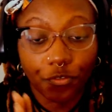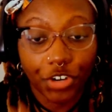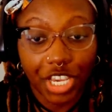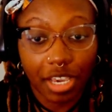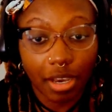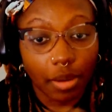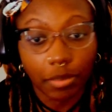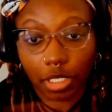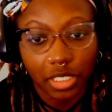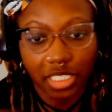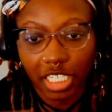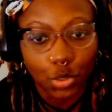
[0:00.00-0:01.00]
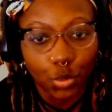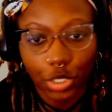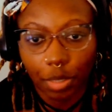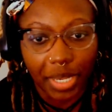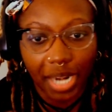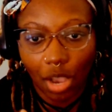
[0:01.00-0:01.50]
for him, this wouldn't
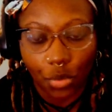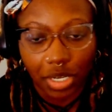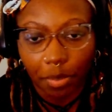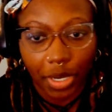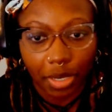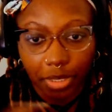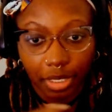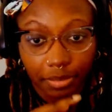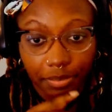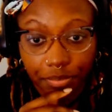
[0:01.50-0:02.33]
have been out in the public.